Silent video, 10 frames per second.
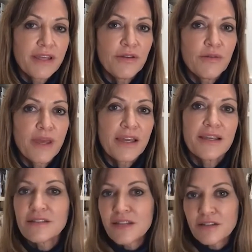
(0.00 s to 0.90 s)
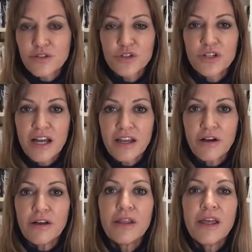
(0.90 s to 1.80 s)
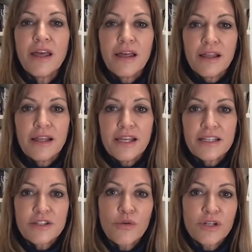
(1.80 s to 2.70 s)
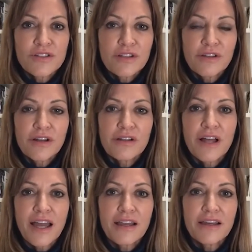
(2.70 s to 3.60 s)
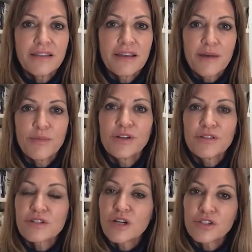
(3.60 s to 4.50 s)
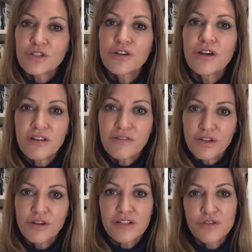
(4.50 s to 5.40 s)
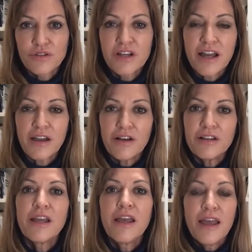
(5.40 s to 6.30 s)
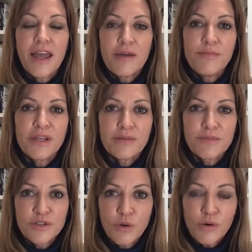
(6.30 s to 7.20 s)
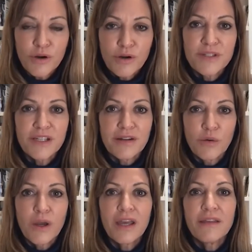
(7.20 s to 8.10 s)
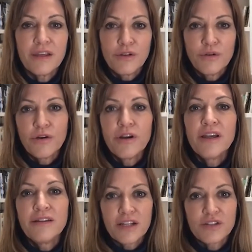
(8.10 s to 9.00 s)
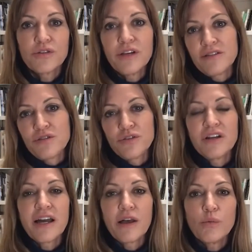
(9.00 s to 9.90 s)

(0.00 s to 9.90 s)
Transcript: you make is estradiol. It's going to look like the chemical structure of your estradiol and be absorbed in a way that your natural estradiol